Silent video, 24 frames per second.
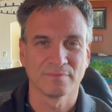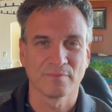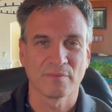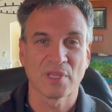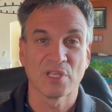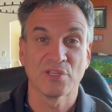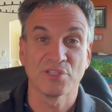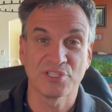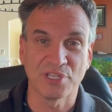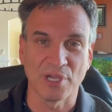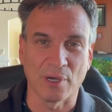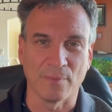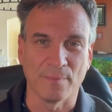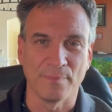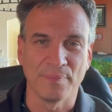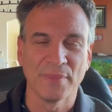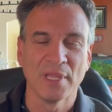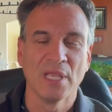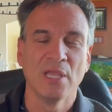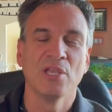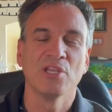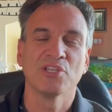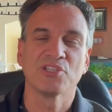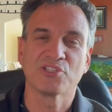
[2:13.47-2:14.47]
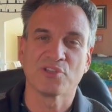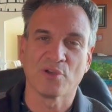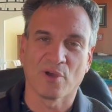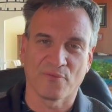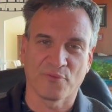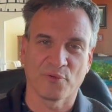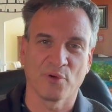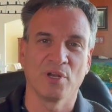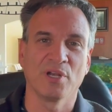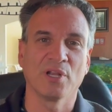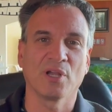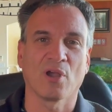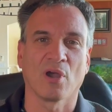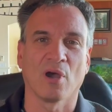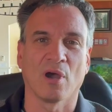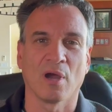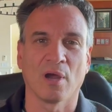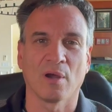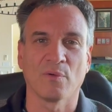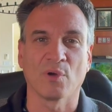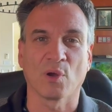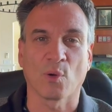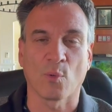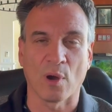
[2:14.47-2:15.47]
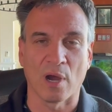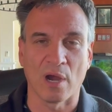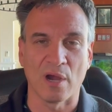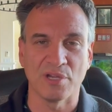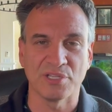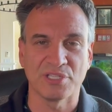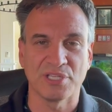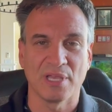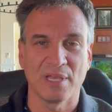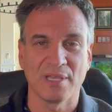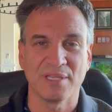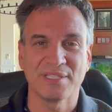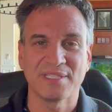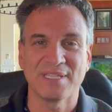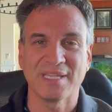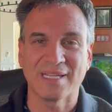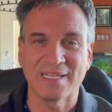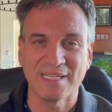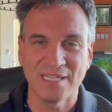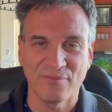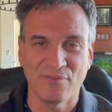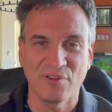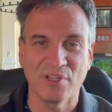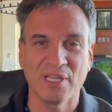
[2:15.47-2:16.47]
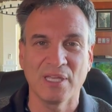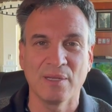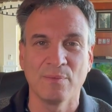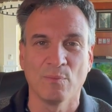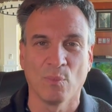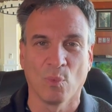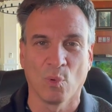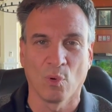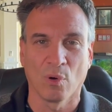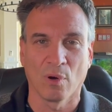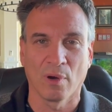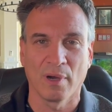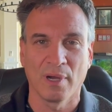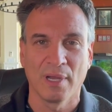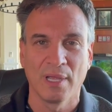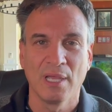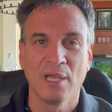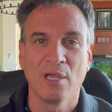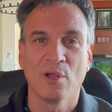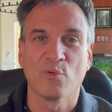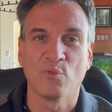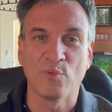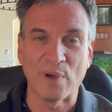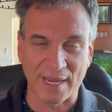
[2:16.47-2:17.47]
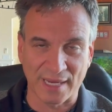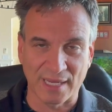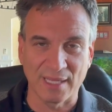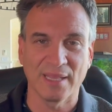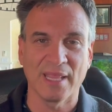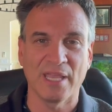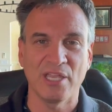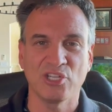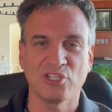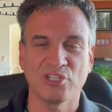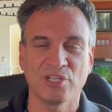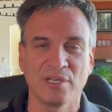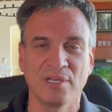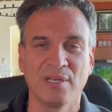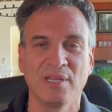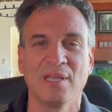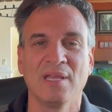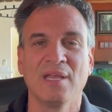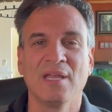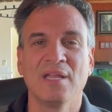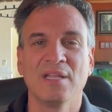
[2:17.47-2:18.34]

So, software in a car requires significant more regulation,